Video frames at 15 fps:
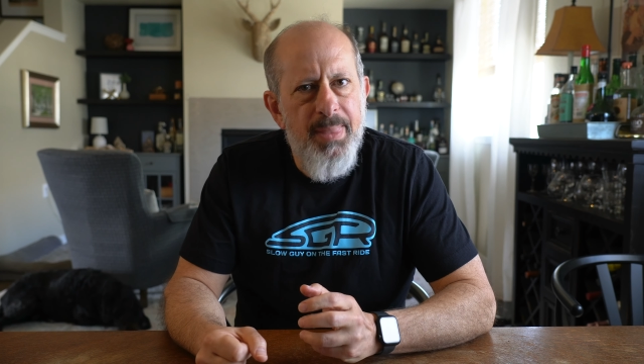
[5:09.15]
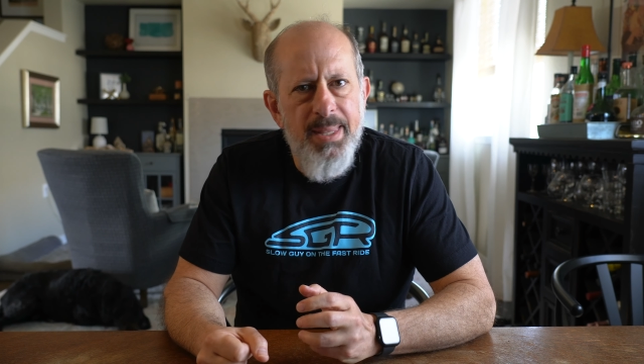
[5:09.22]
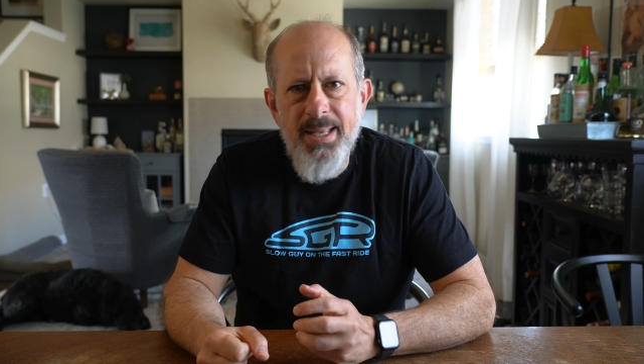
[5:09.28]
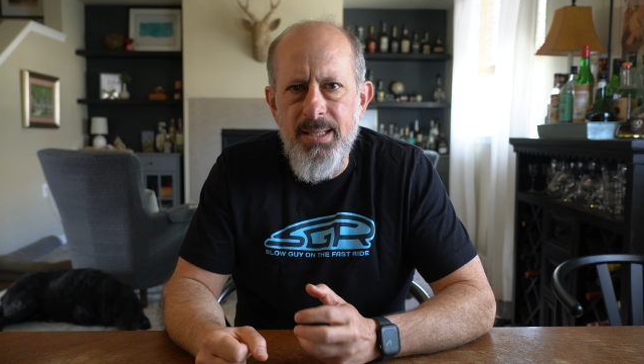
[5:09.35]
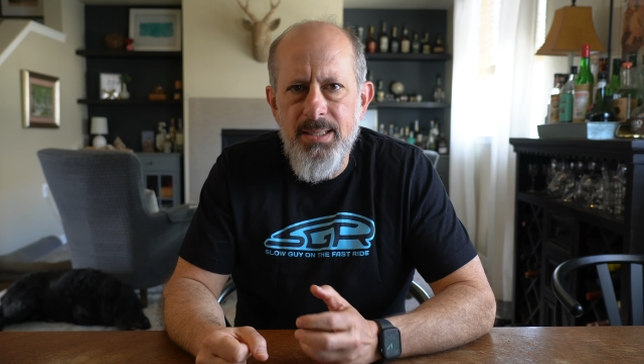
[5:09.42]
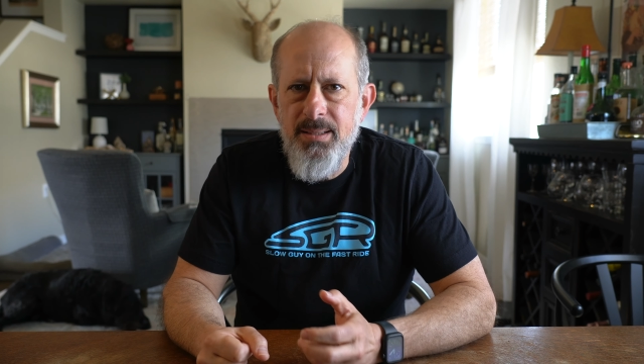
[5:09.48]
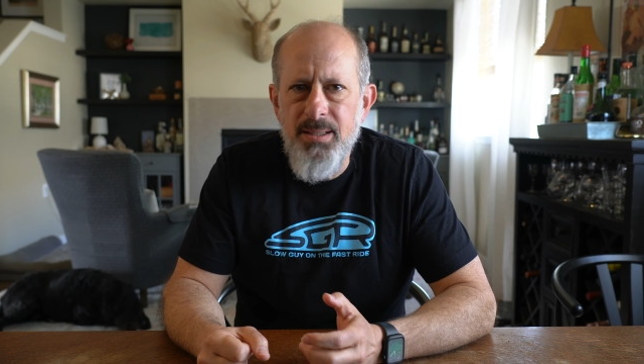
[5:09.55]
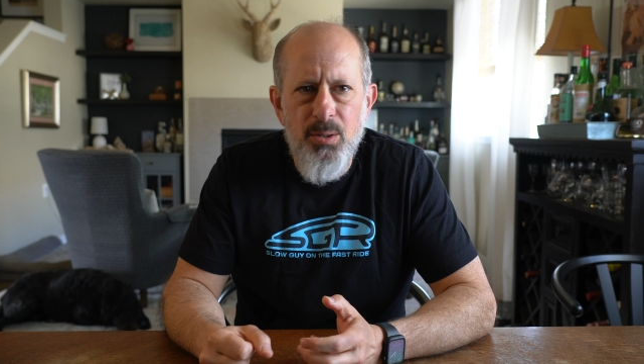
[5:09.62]

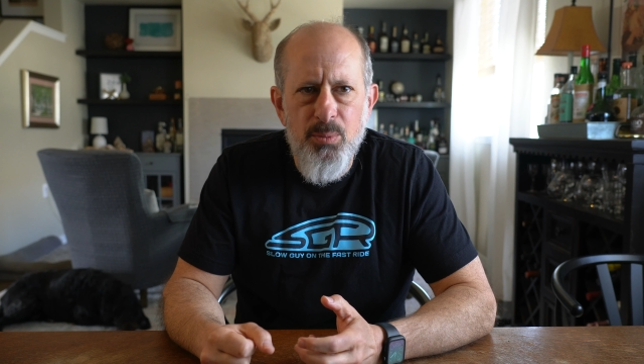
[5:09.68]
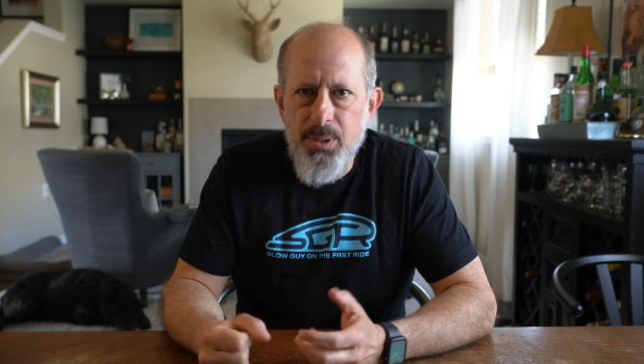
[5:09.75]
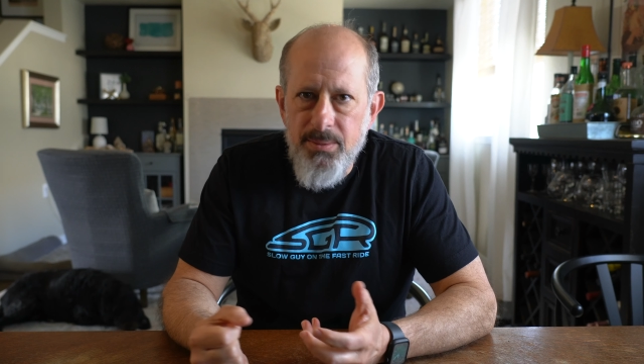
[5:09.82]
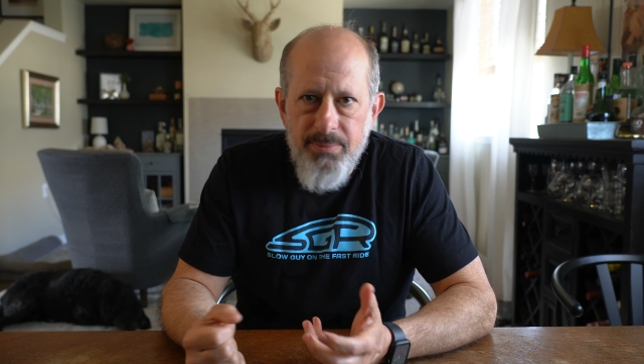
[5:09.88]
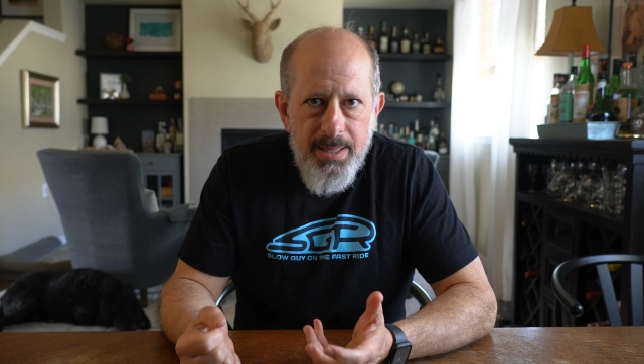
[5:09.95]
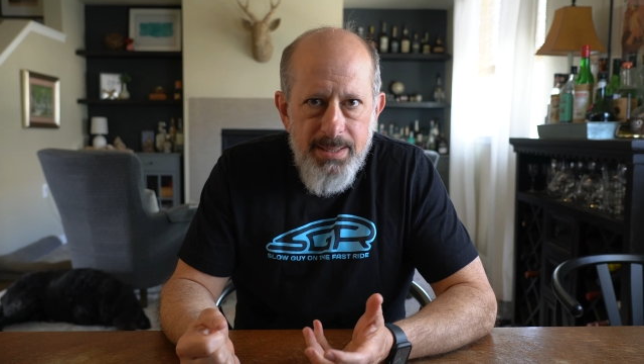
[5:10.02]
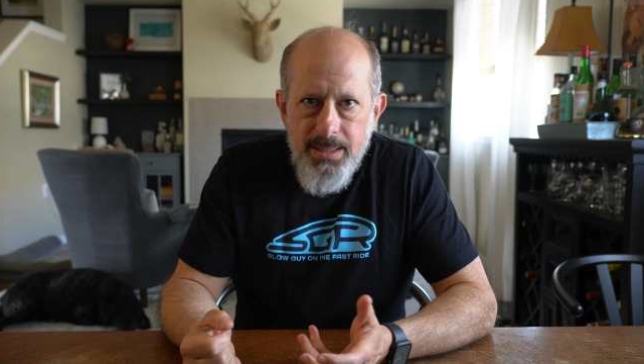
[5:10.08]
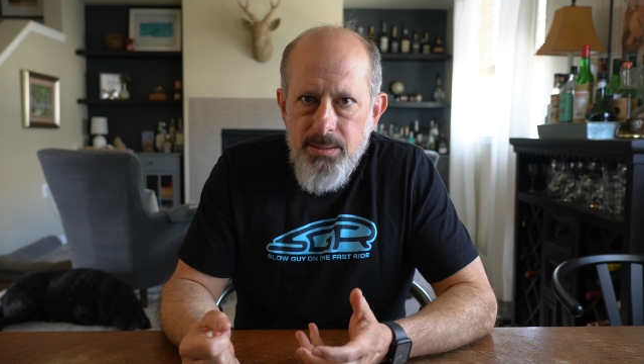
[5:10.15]
And, what
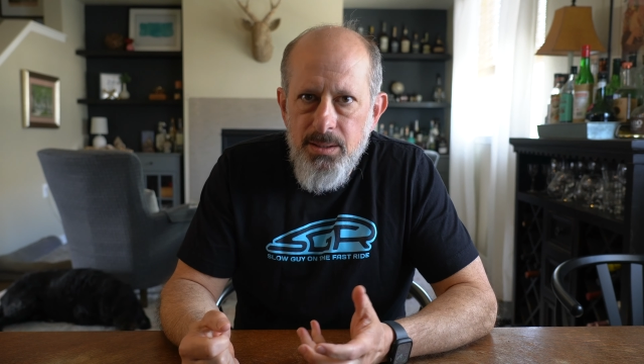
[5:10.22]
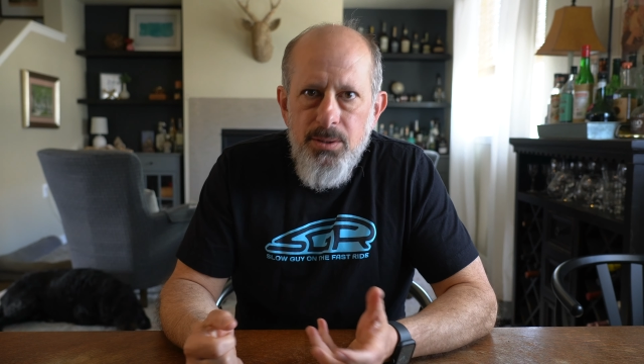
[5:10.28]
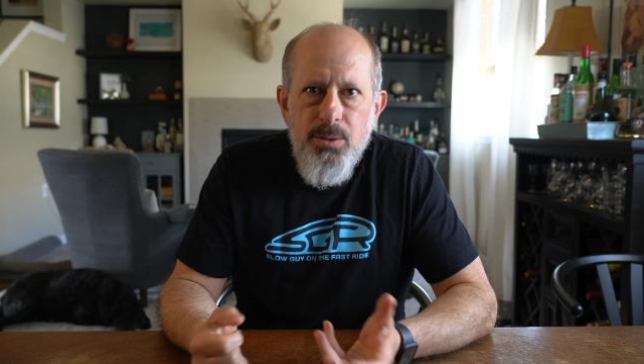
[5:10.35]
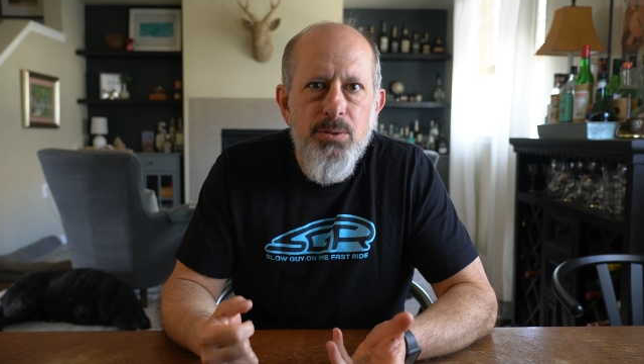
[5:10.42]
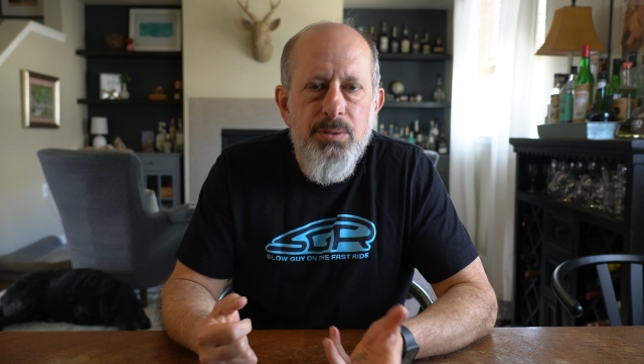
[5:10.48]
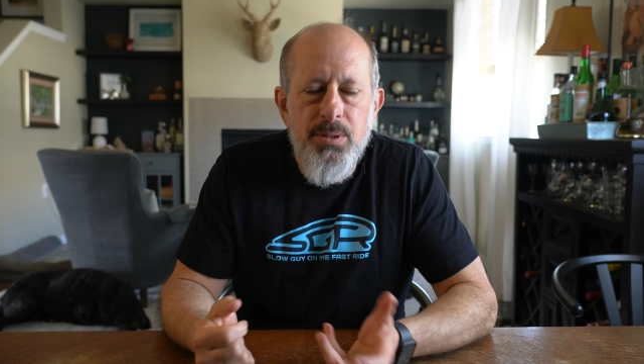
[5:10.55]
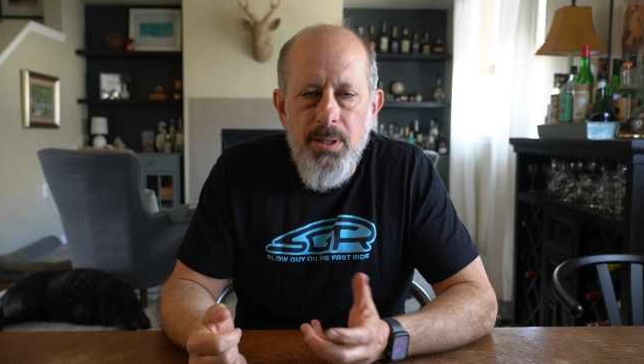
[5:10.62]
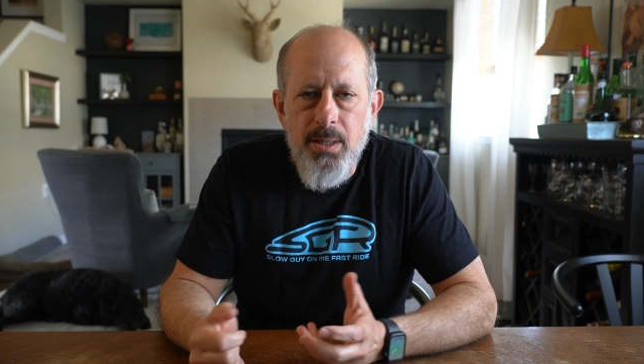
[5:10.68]
if I need to
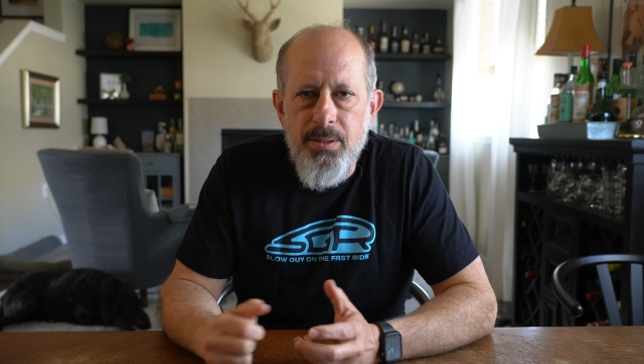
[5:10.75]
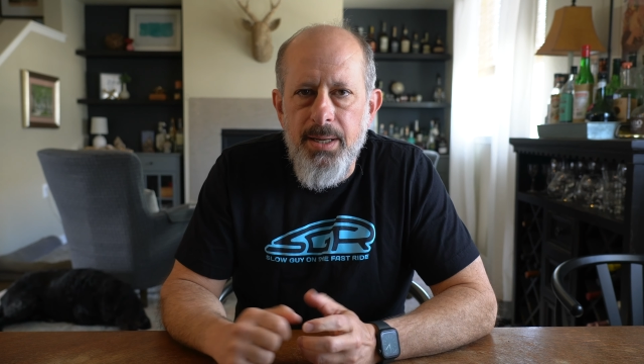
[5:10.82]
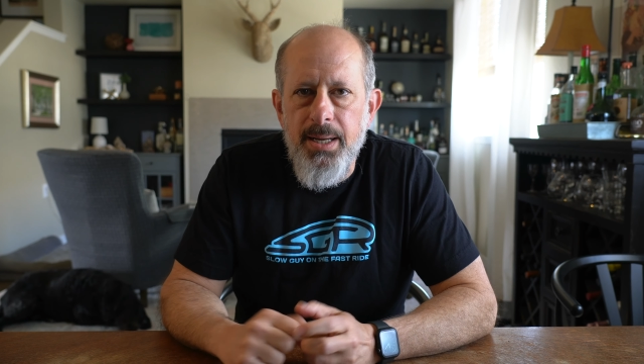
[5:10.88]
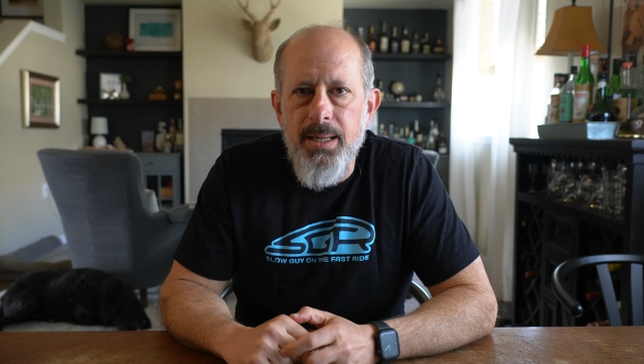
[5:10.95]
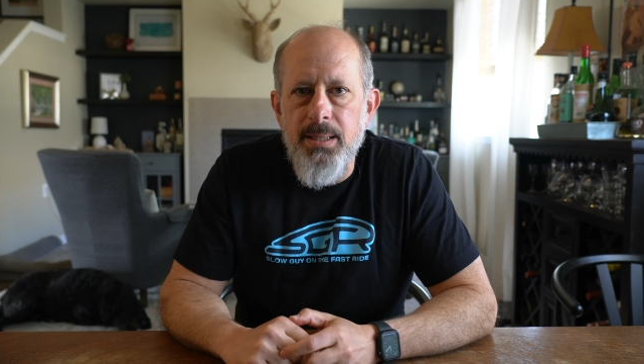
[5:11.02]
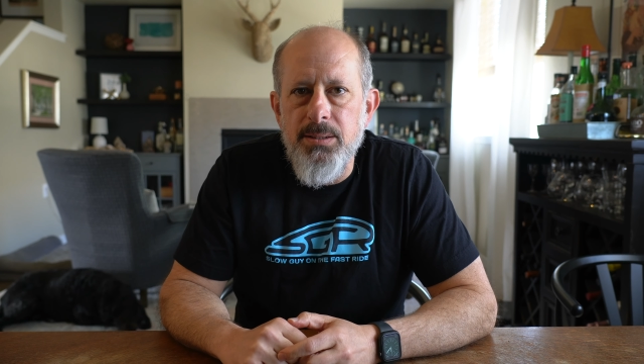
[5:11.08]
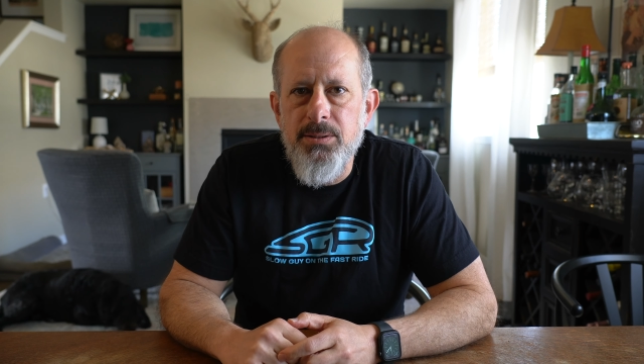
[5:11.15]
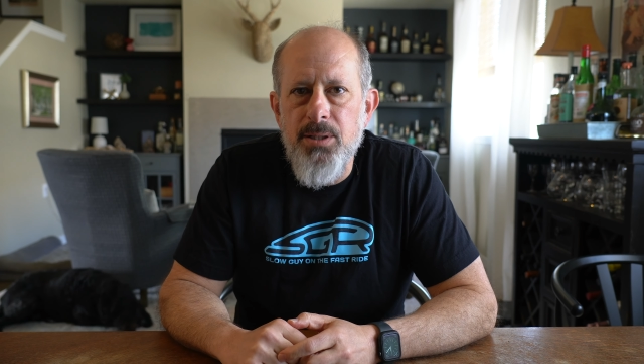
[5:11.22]
use the other hand?